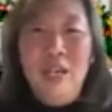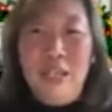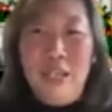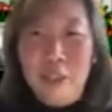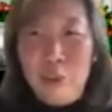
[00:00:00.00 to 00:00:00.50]

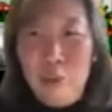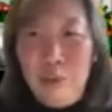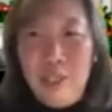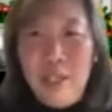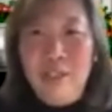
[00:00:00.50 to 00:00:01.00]
against
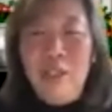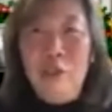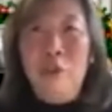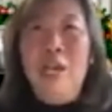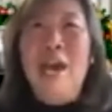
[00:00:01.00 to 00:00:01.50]
women, that they
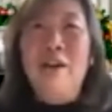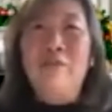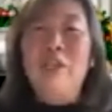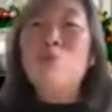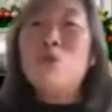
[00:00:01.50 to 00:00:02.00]
do not
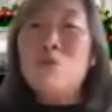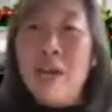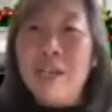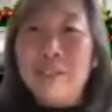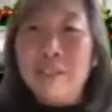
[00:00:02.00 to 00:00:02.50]
have equal
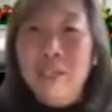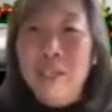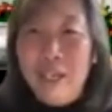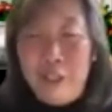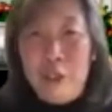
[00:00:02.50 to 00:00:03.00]
rights
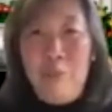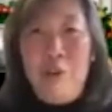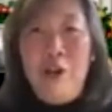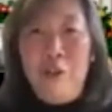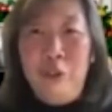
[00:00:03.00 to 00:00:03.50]
as
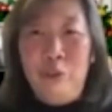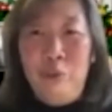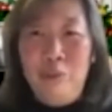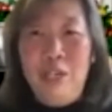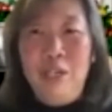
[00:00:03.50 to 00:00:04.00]
compared
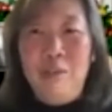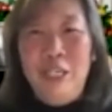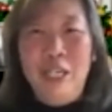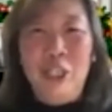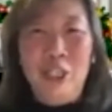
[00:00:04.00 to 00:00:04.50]
to men in
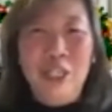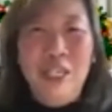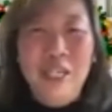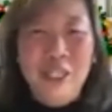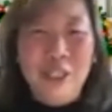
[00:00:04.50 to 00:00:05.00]
Malaysia.
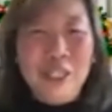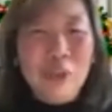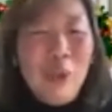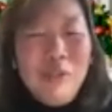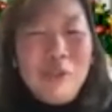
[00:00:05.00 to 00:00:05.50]
So this is
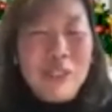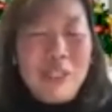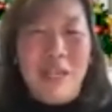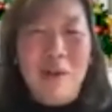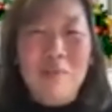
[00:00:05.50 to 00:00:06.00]
one of those
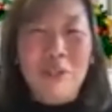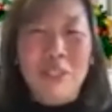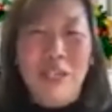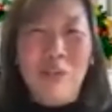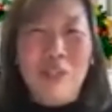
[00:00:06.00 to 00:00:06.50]
examples
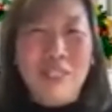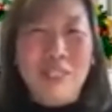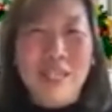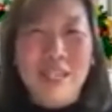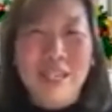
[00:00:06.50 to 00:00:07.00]
that we see